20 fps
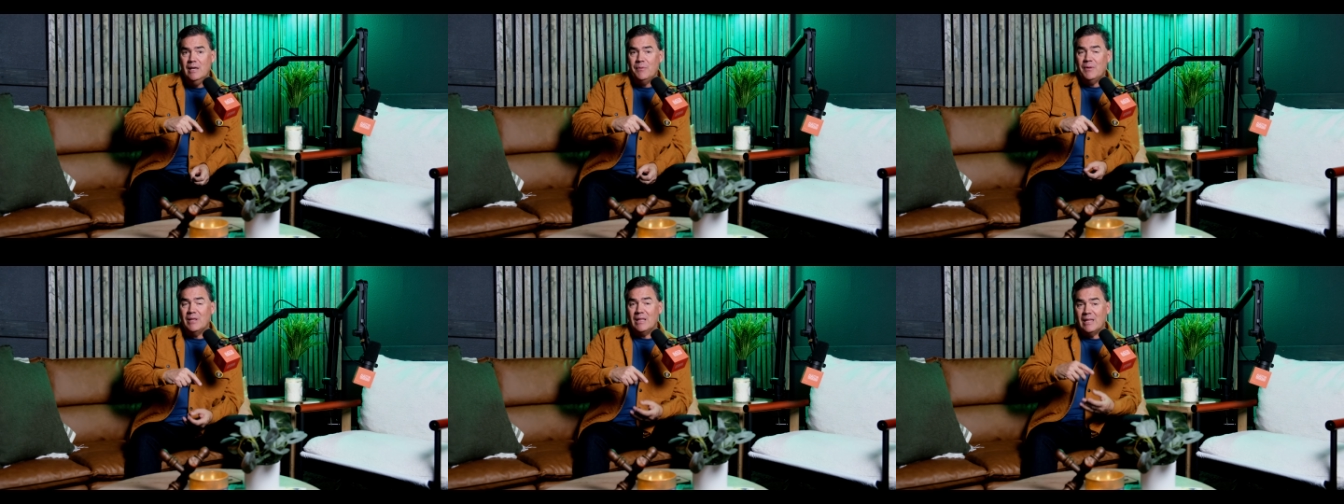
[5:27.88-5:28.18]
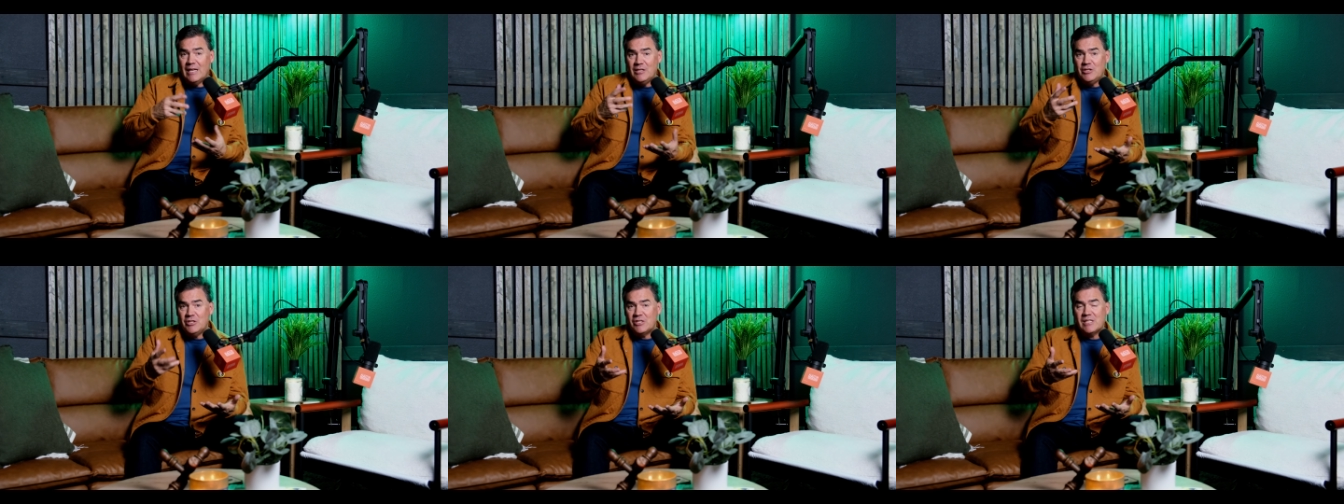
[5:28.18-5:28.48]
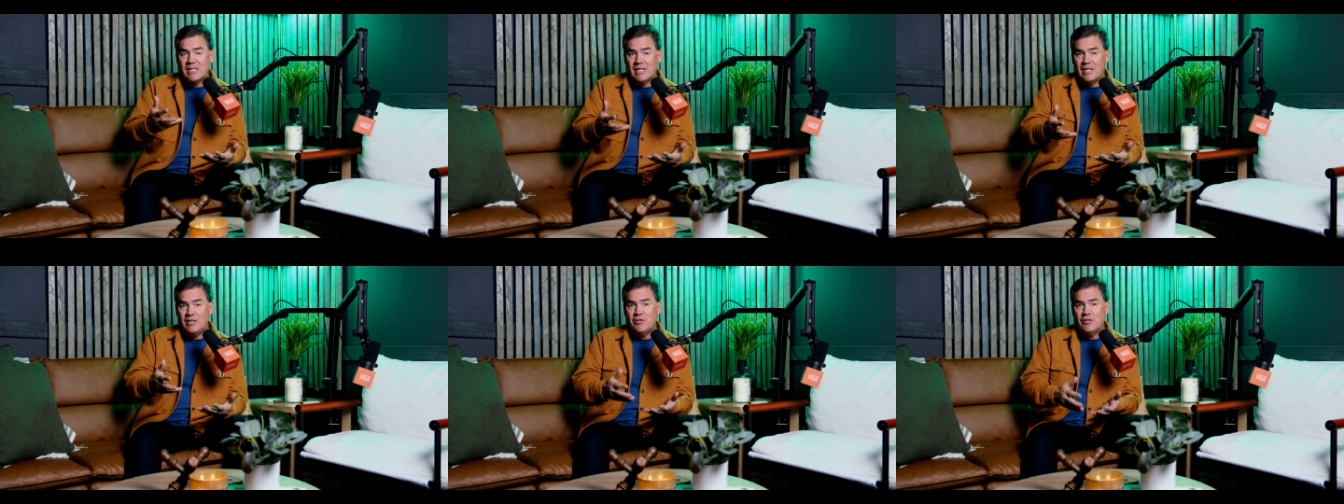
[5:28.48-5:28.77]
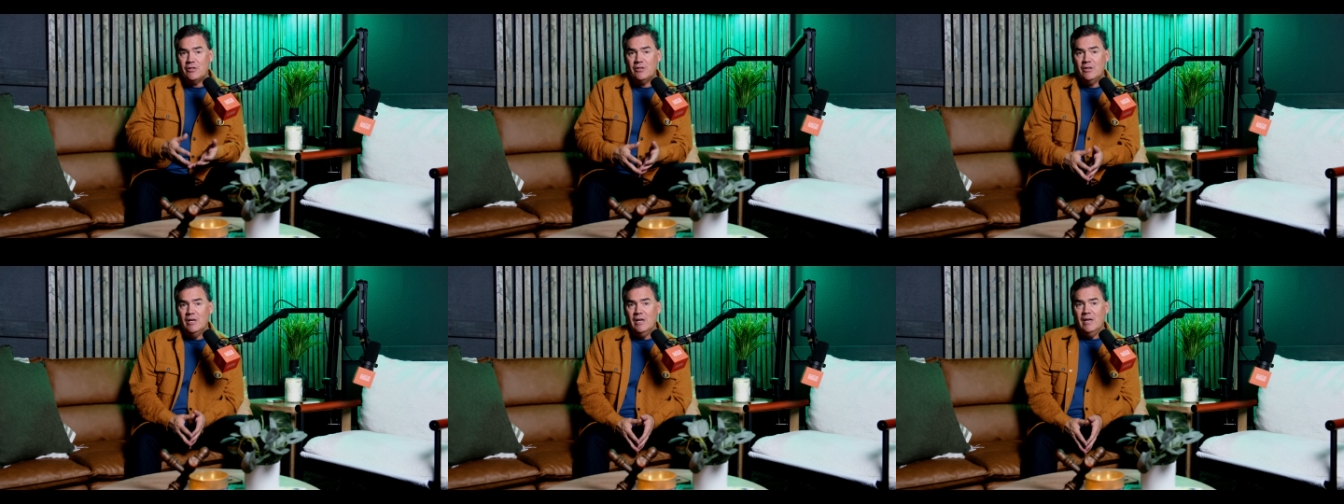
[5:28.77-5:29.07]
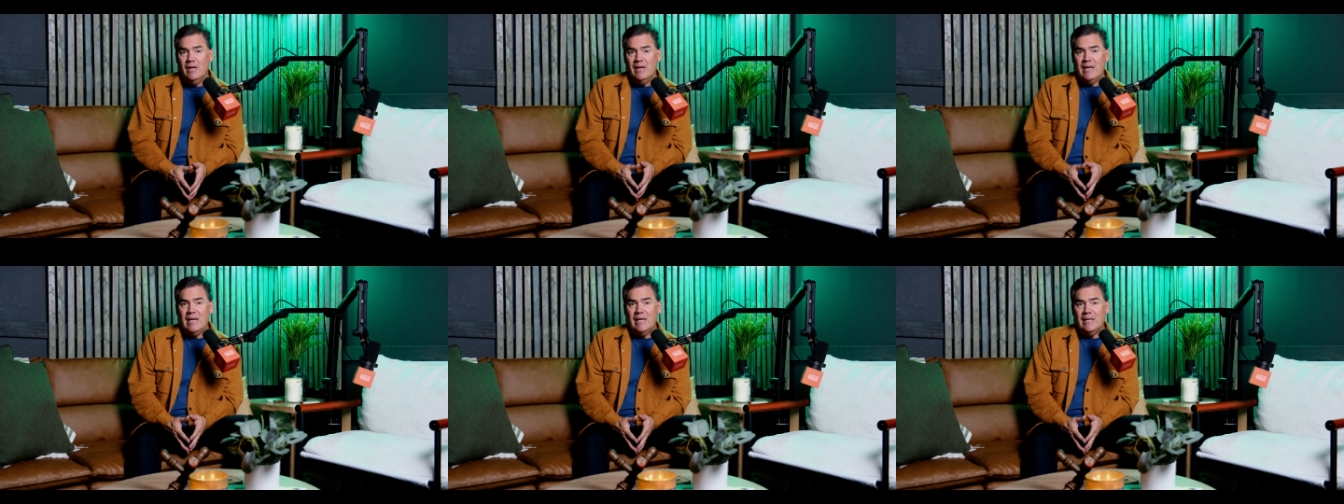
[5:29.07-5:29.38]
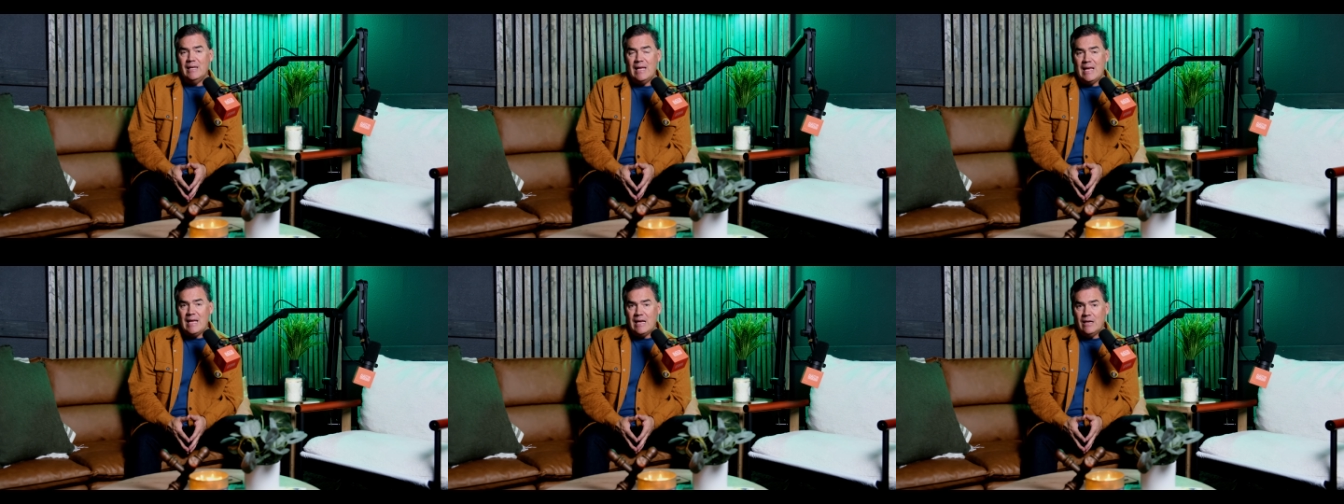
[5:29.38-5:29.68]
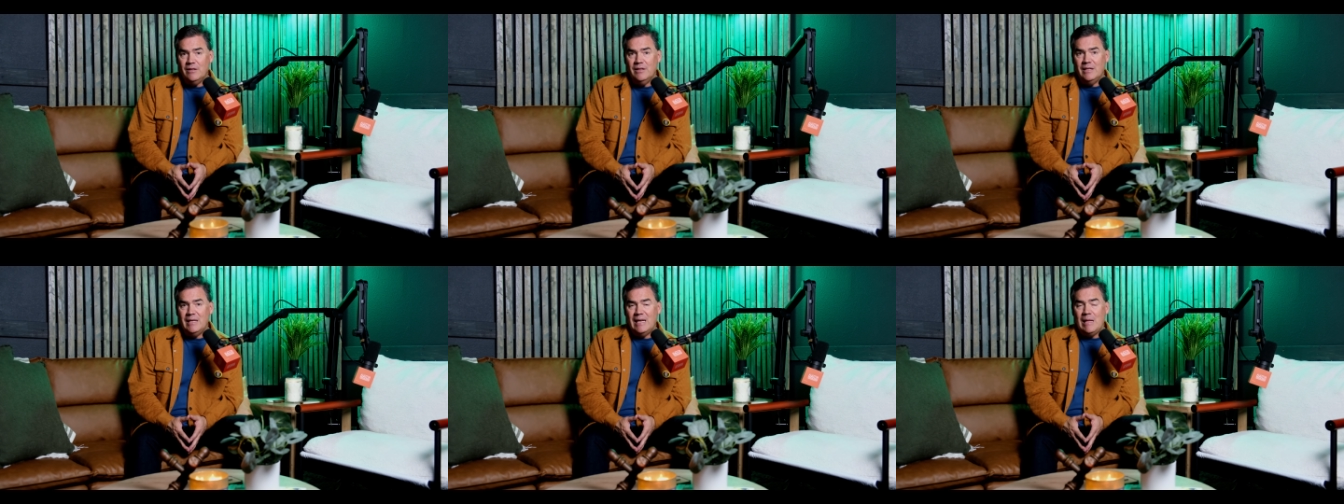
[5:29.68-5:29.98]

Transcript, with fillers: the legislature in England,